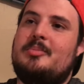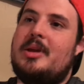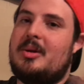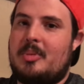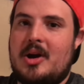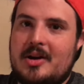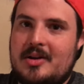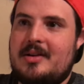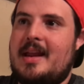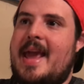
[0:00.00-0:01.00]
Peter
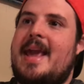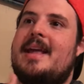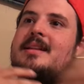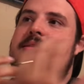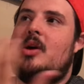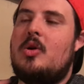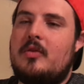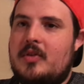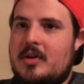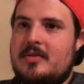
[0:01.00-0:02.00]
Parker hands
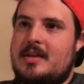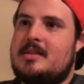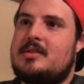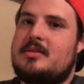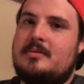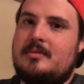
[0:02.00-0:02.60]
over this